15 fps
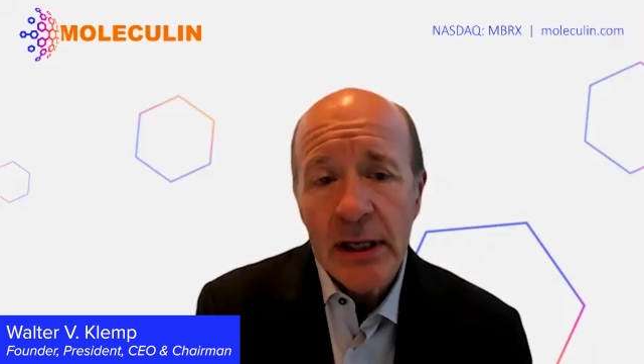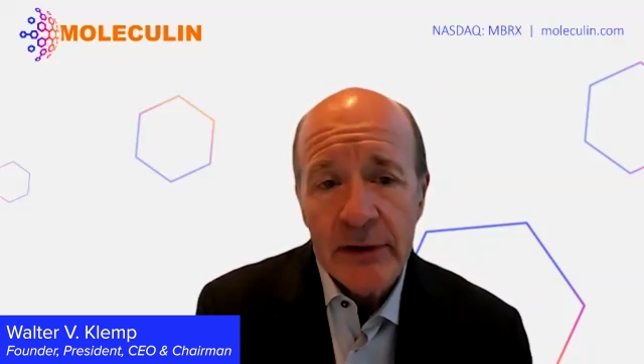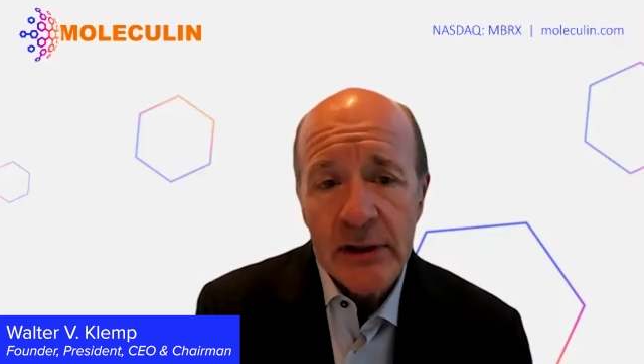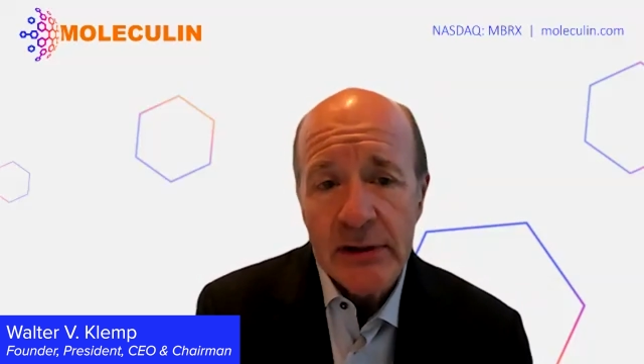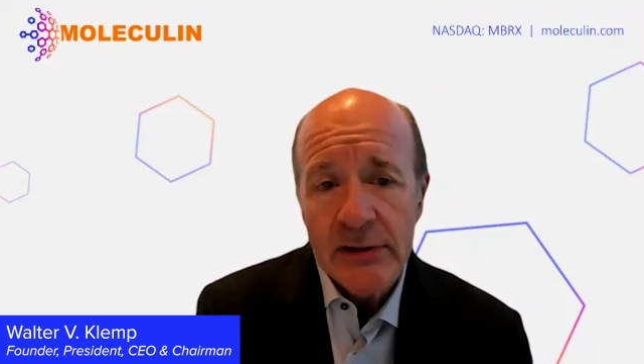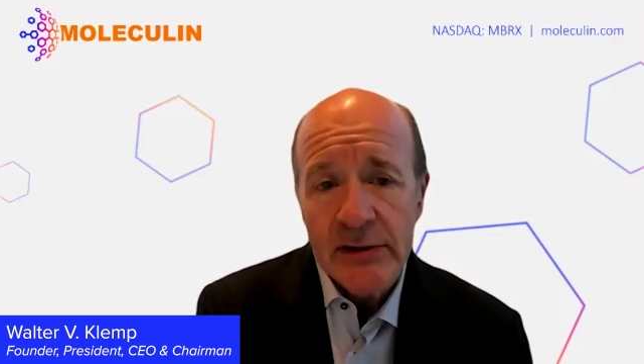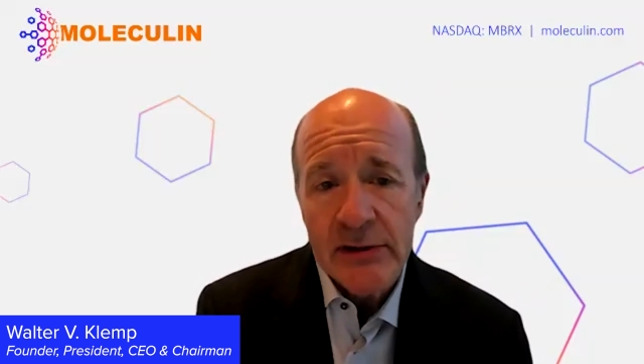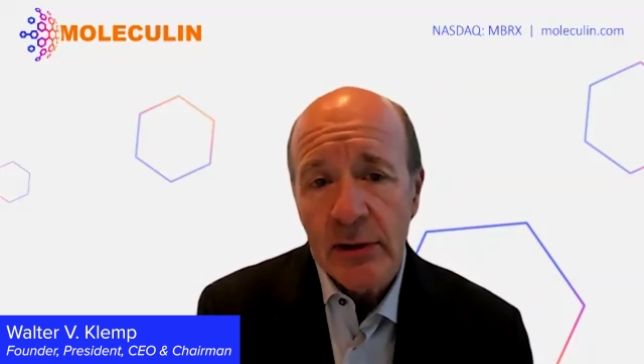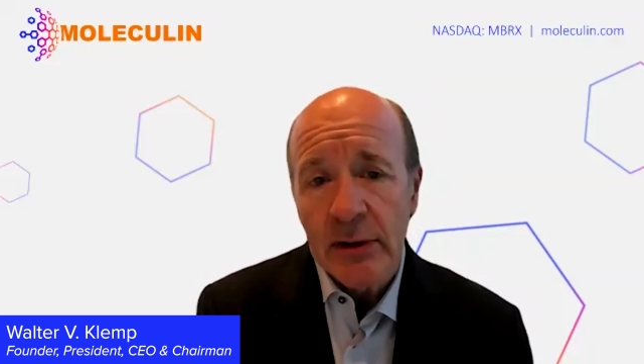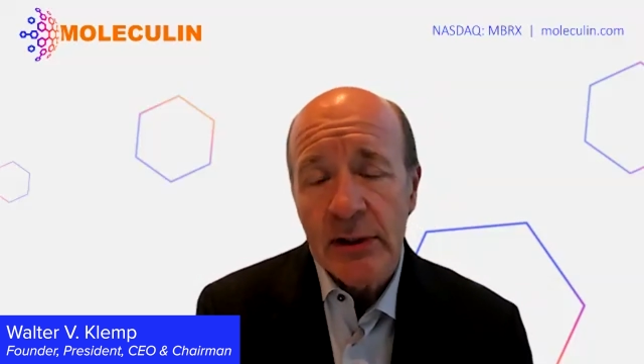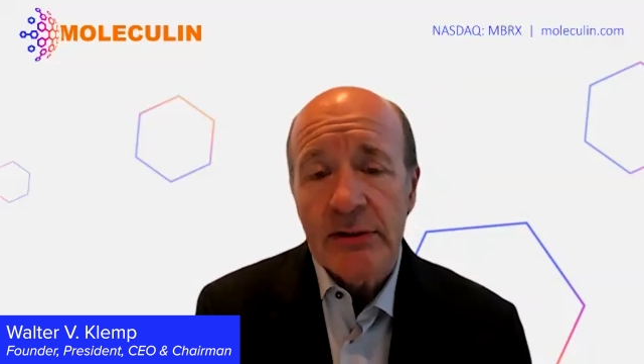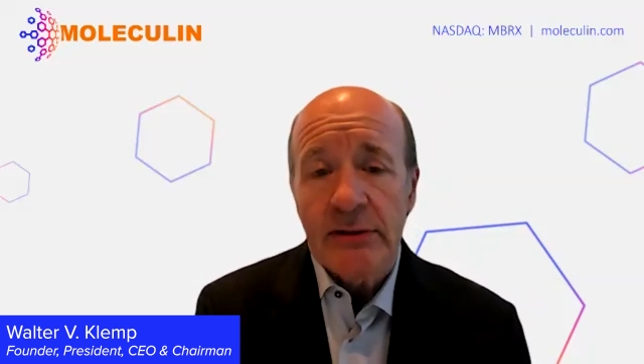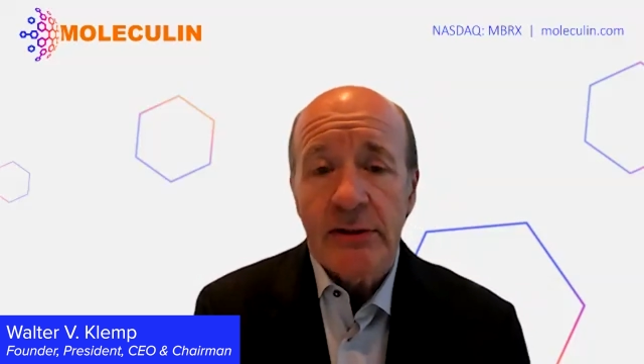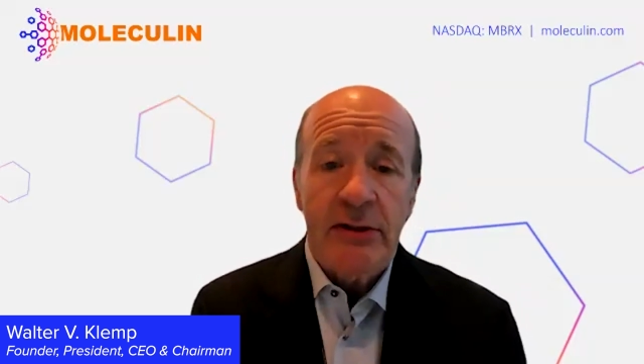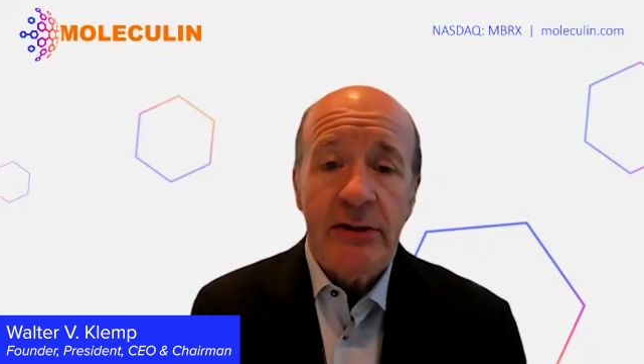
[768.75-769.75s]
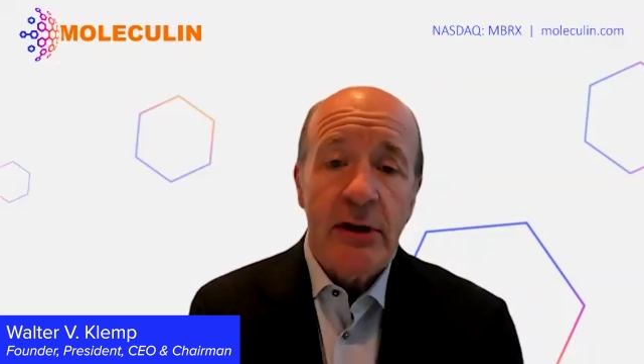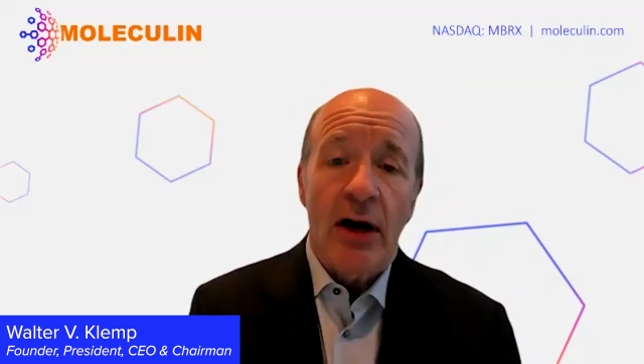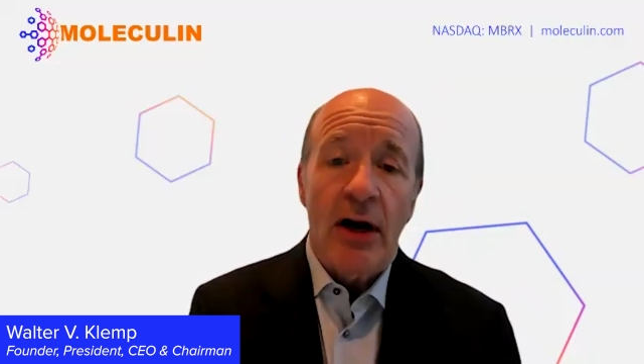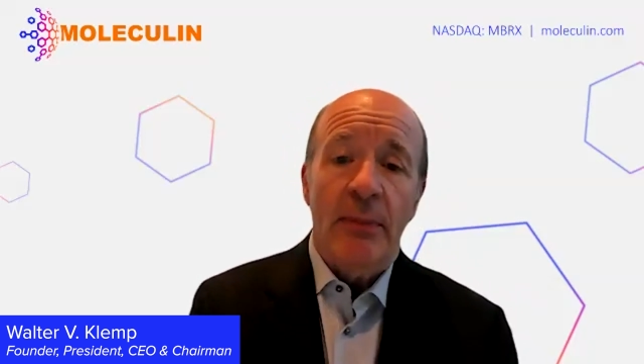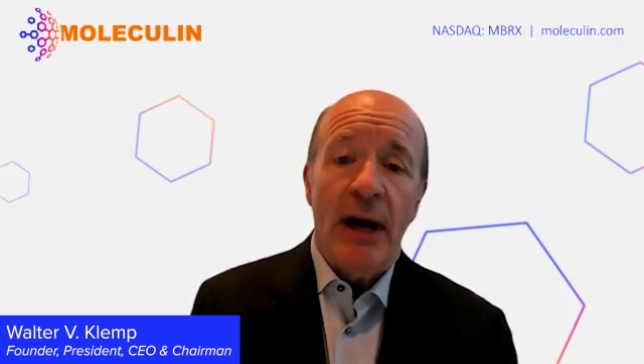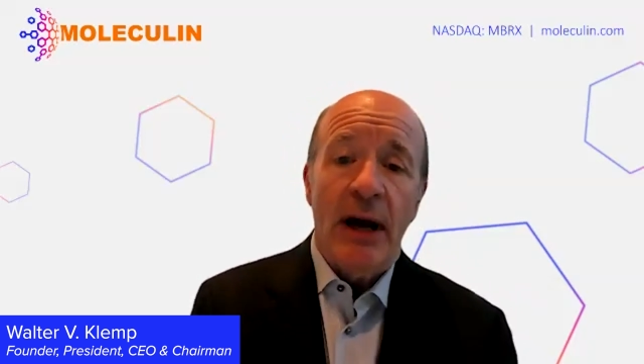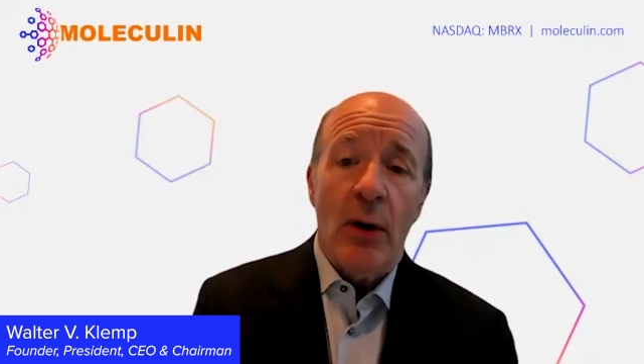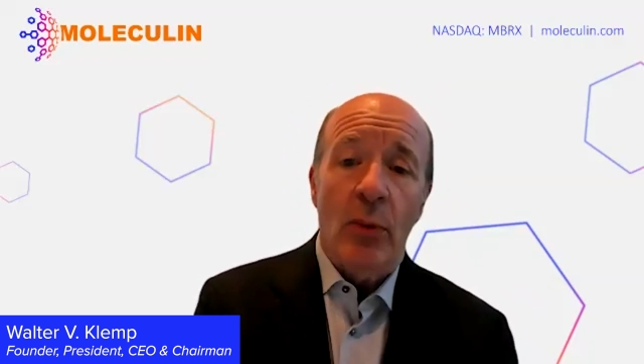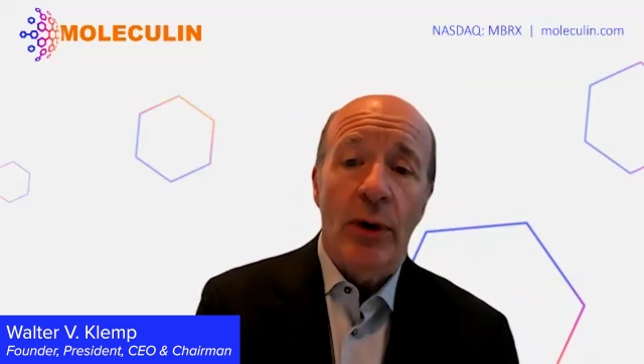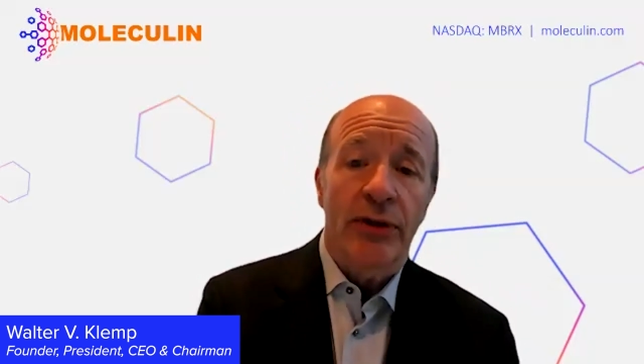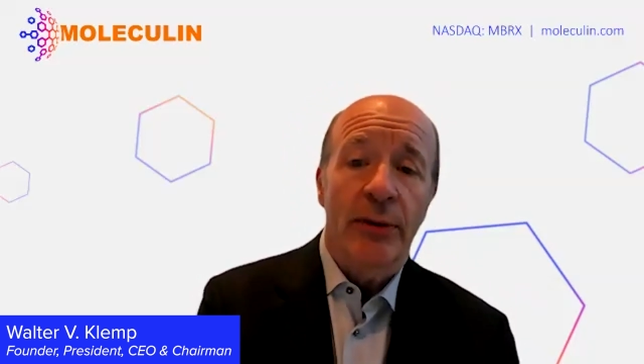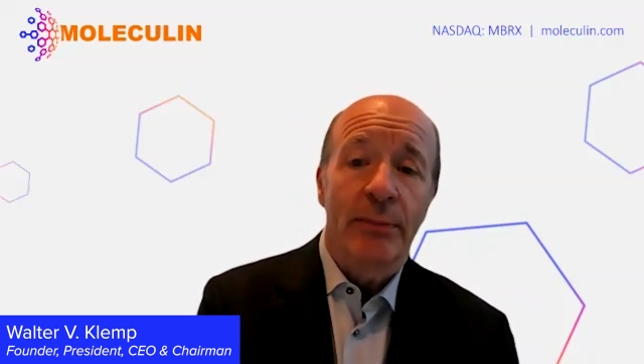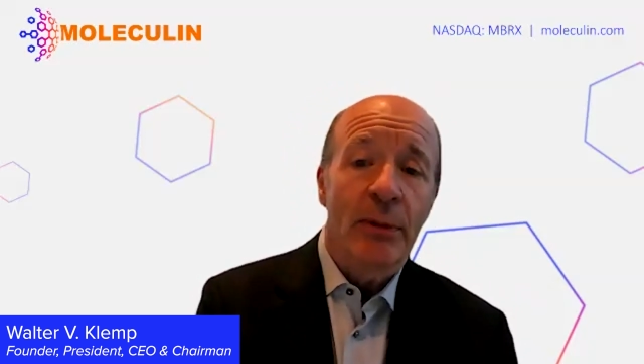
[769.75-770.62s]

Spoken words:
of this series to talk about what